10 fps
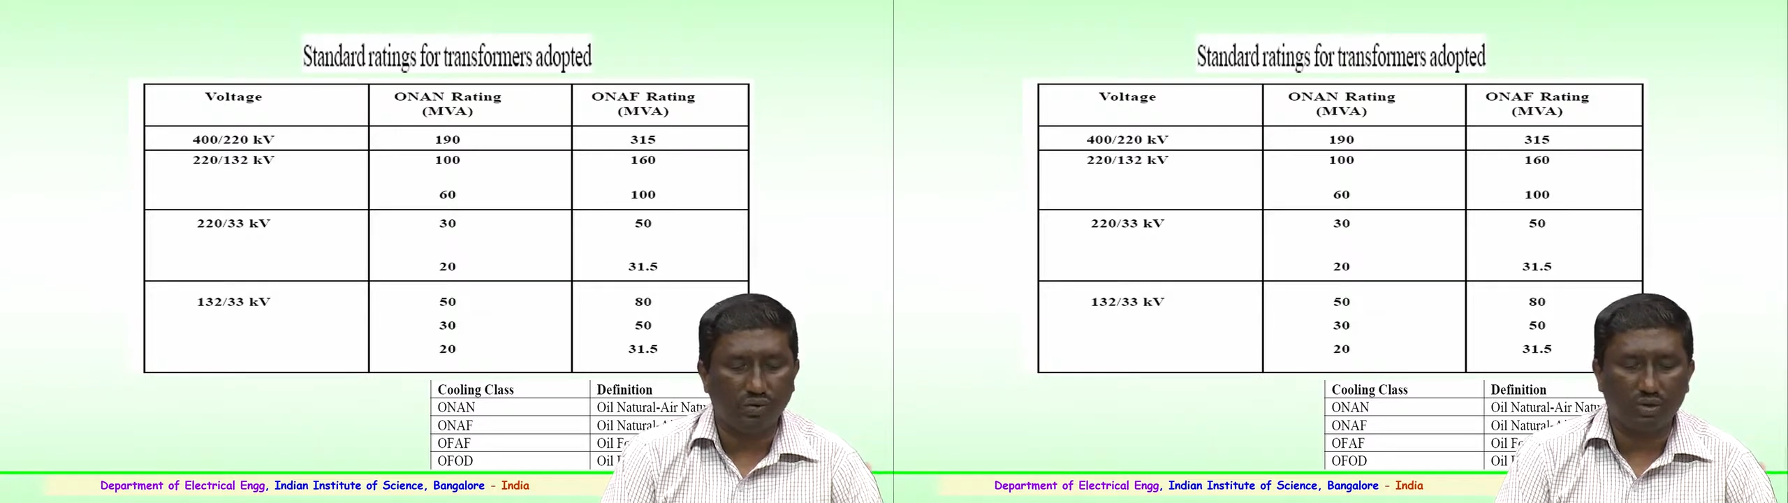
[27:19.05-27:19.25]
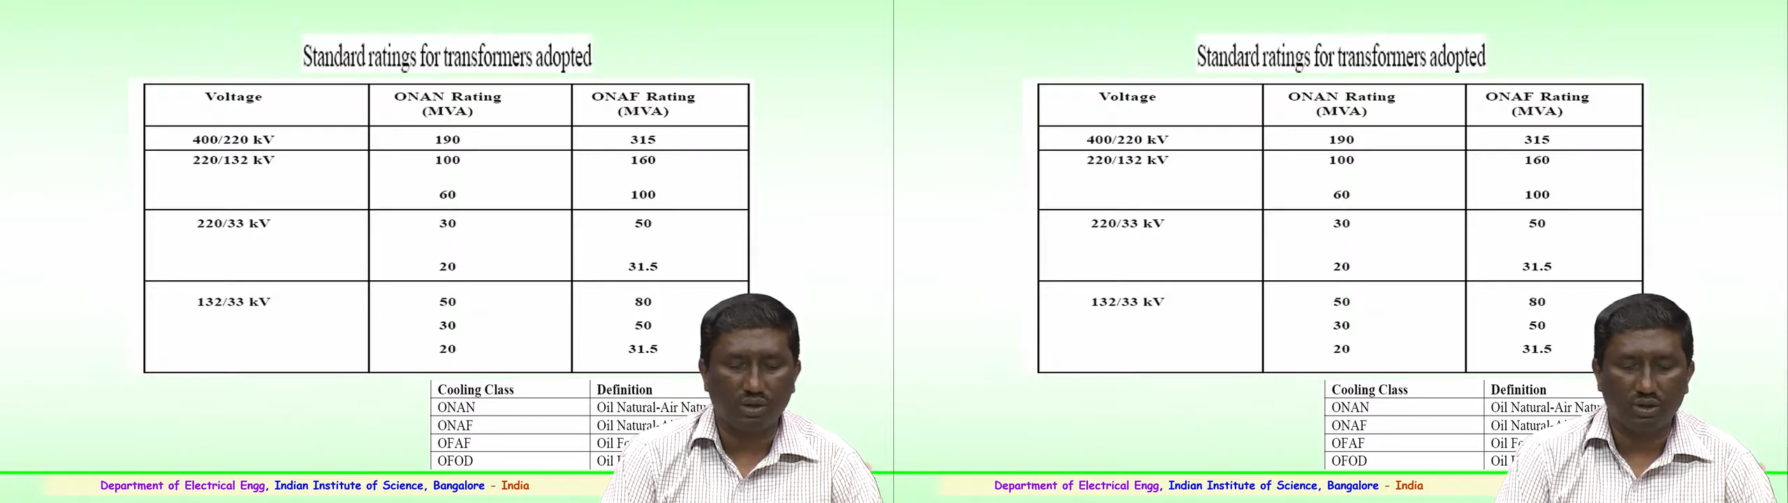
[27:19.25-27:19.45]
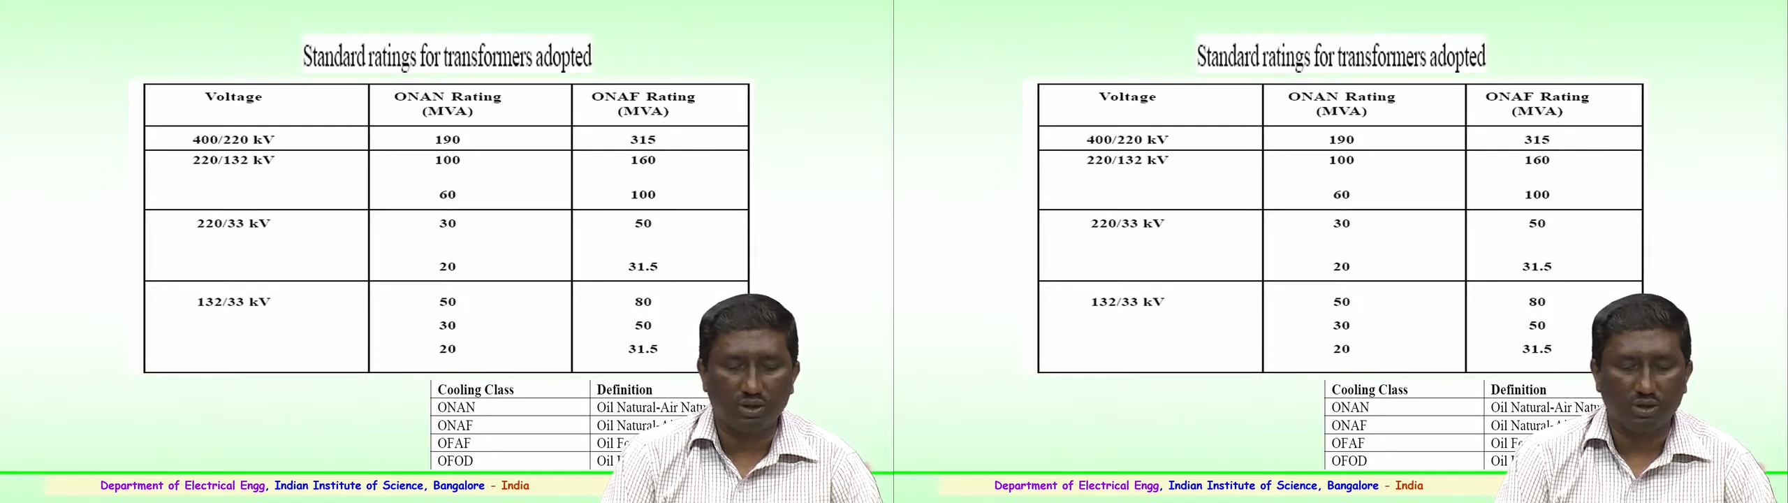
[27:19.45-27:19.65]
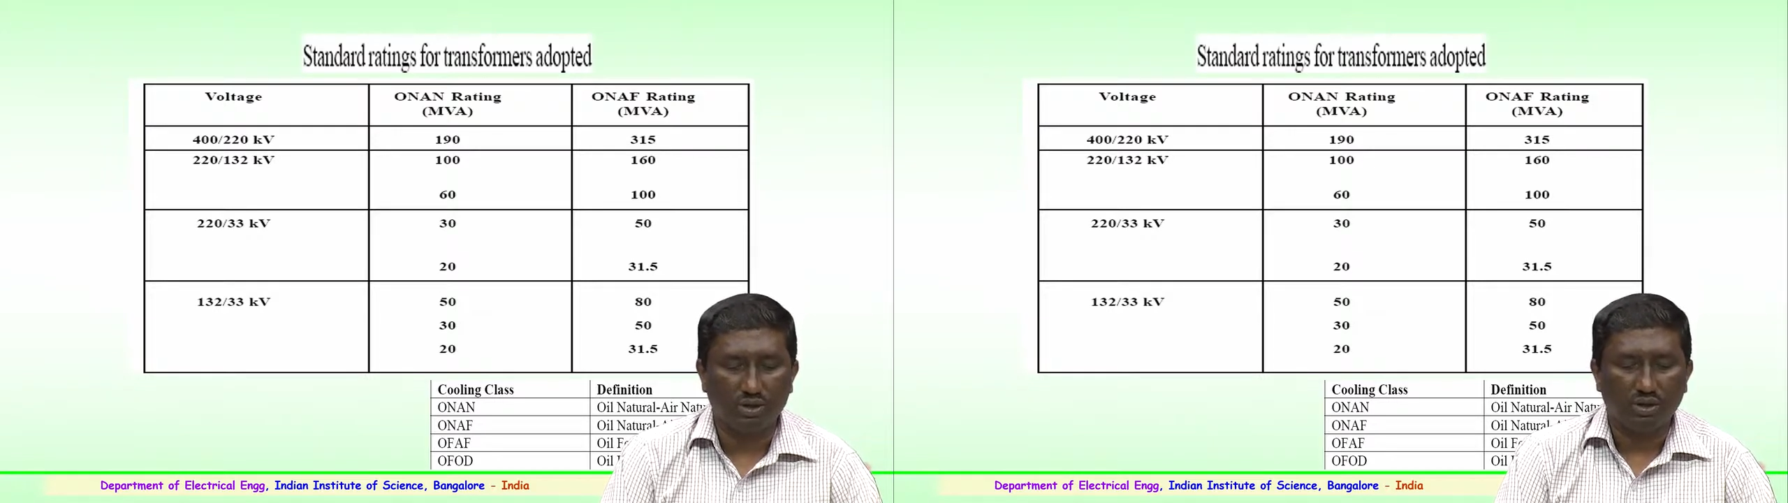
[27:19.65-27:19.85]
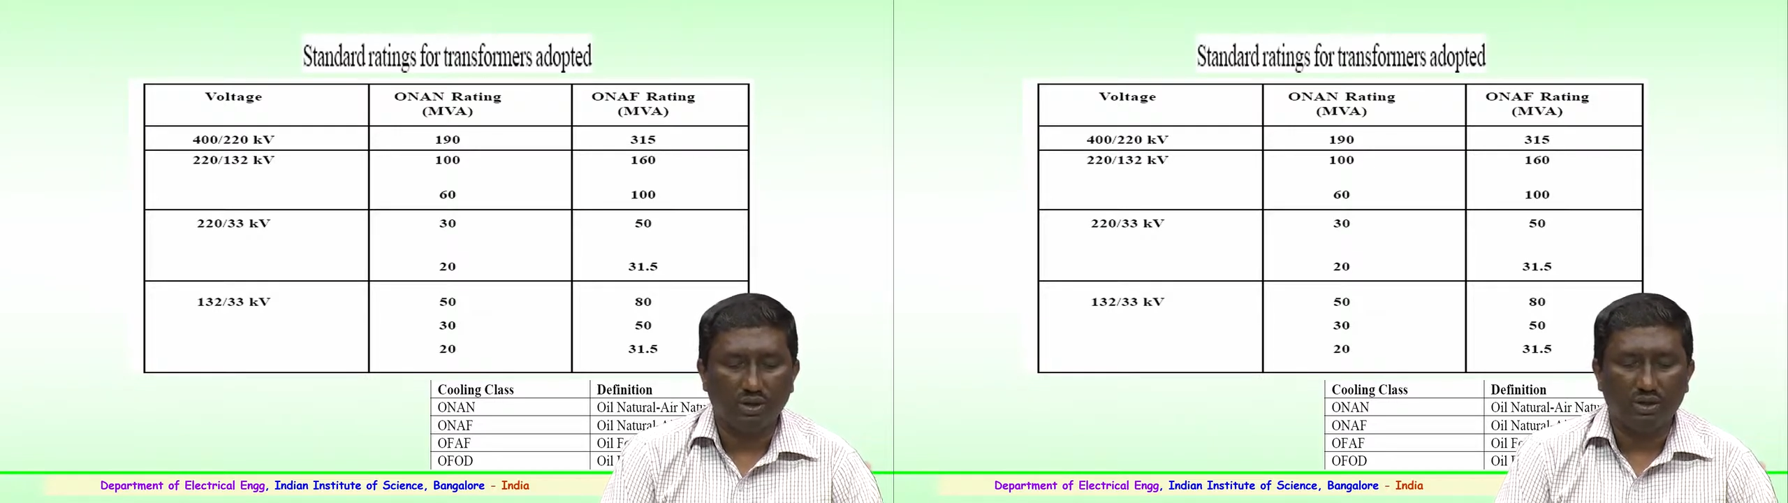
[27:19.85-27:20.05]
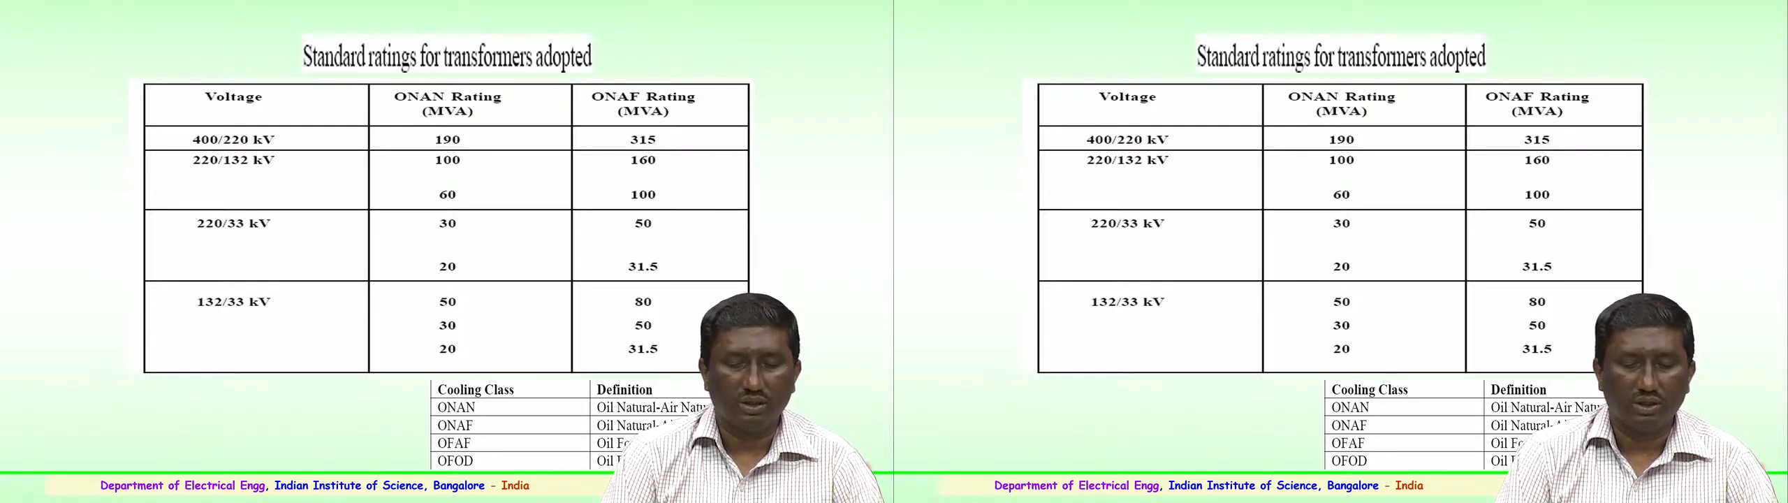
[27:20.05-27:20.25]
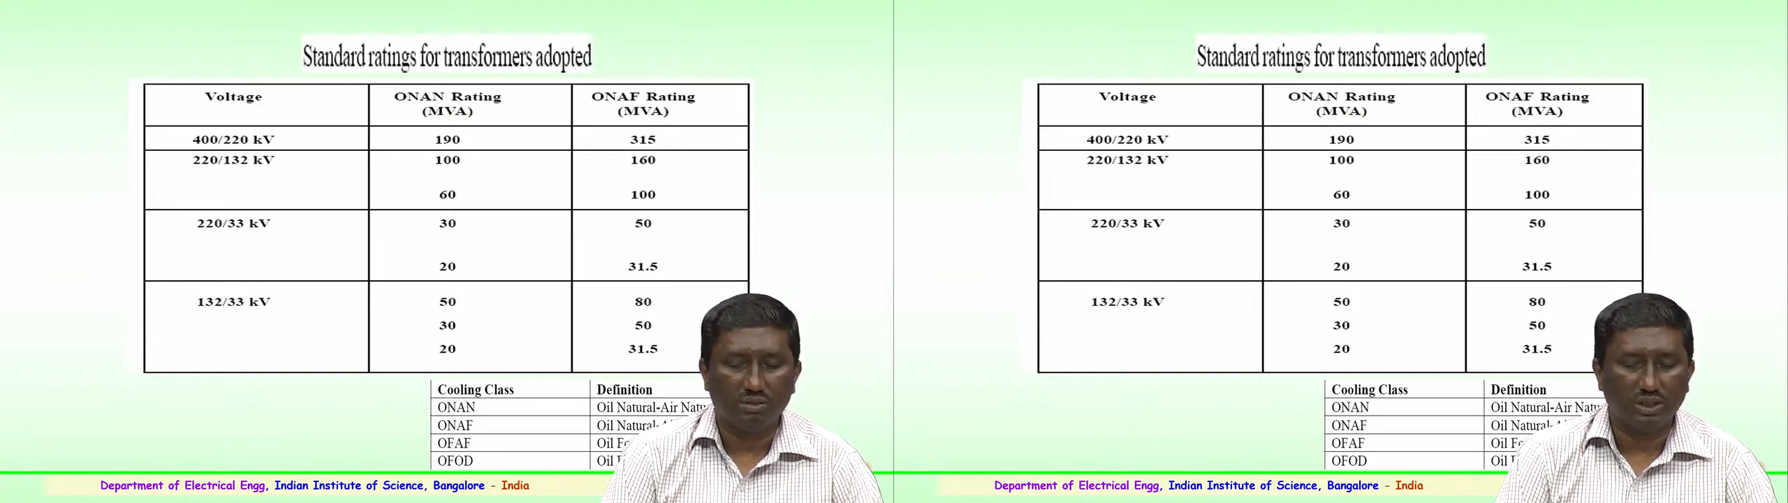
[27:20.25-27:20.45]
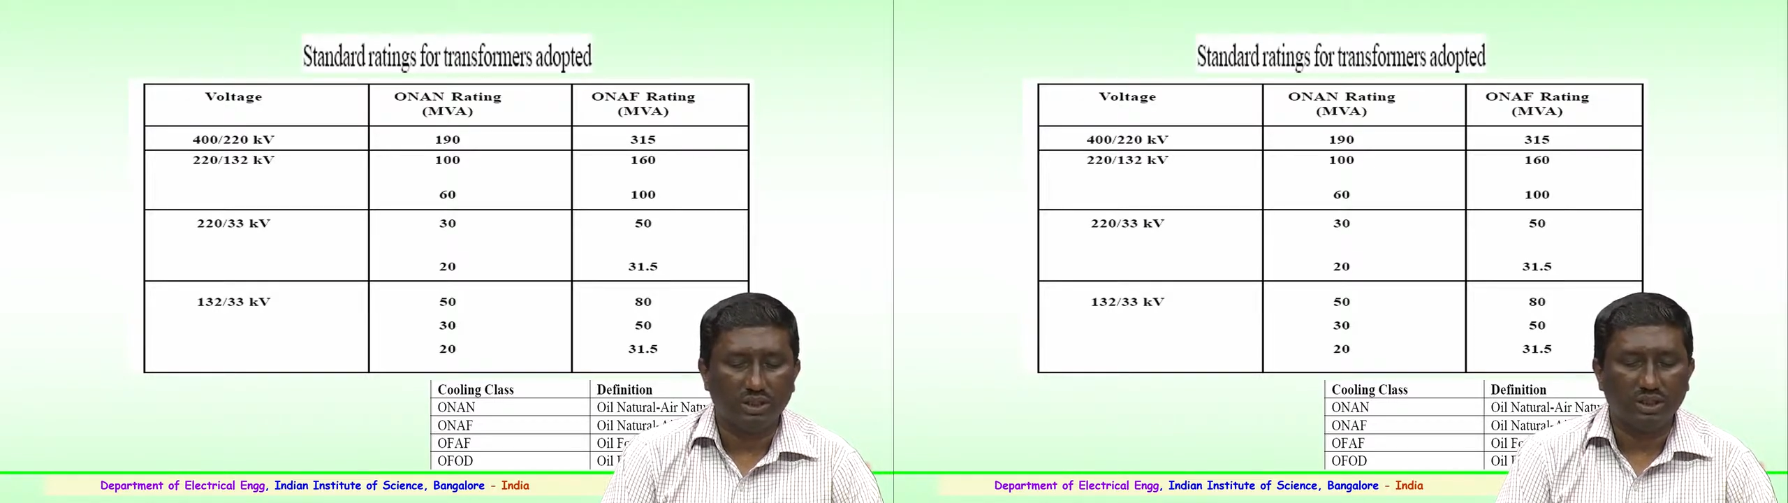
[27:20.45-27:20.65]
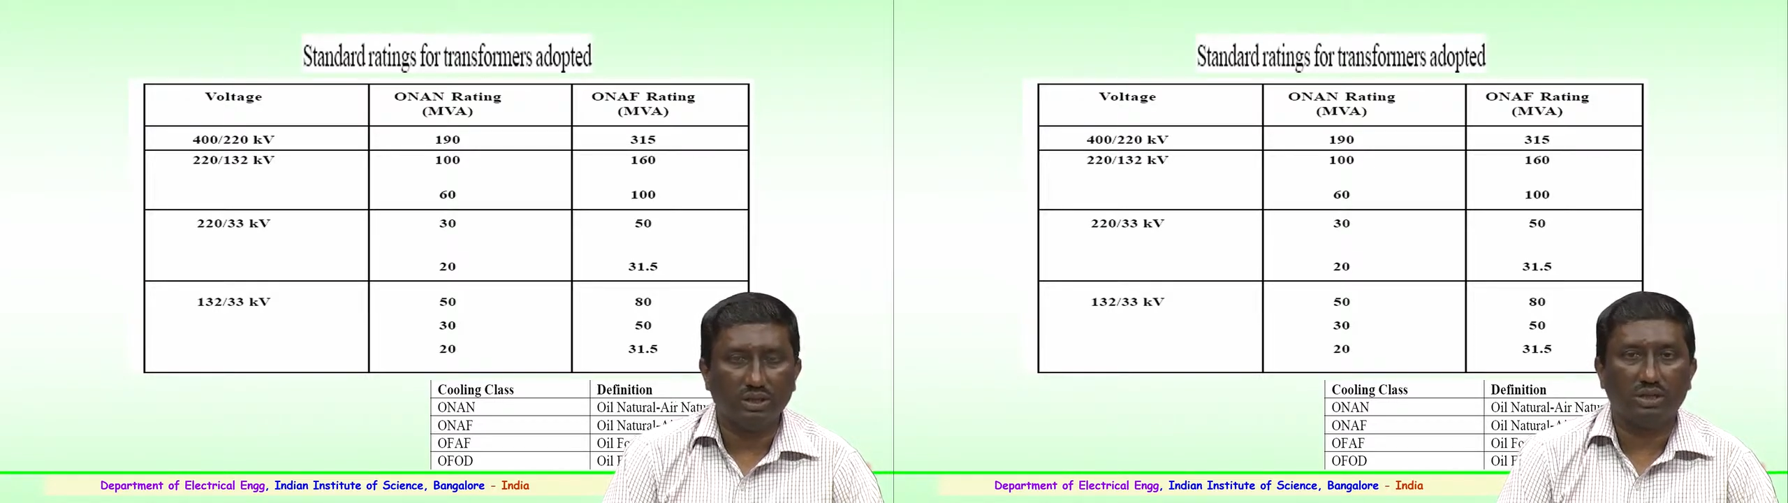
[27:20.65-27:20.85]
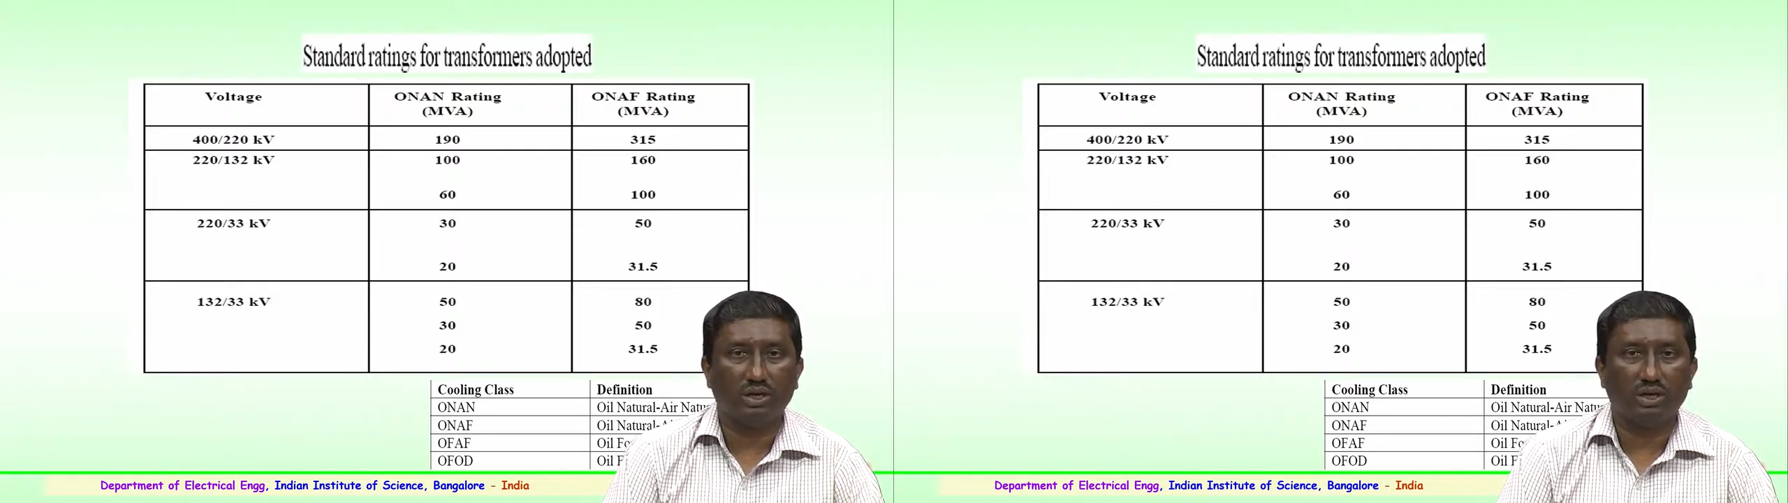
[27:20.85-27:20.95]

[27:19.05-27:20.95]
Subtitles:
the substations